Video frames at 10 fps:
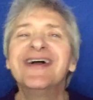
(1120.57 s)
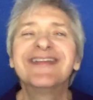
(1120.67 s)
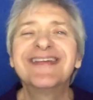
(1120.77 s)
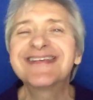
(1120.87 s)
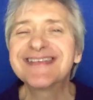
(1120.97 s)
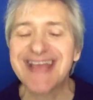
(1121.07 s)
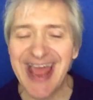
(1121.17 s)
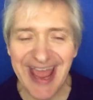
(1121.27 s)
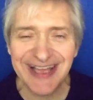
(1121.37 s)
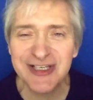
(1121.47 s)
This is
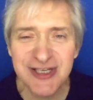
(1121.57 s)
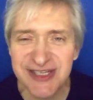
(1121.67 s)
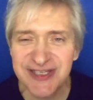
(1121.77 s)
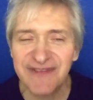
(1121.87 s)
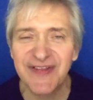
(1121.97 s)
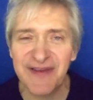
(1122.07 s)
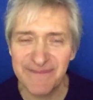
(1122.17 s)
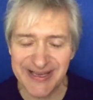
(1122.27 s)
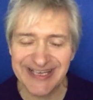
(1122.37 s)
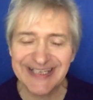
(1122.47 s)
ancient stuff that have
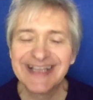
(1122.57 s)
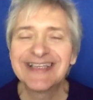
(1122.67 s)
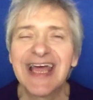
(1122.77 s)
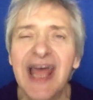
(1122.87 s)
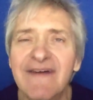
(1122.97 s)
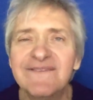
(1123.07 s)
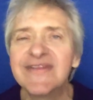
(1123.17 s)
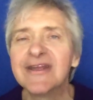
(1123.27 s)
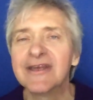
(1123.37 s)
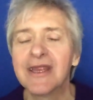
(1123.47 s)
been that have
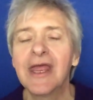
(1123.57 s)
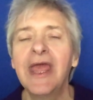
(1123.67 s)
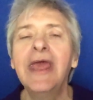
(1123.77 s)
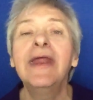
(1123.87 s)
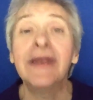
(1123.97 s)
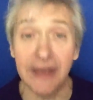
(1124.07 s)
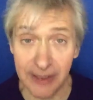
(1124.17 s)
been hidden.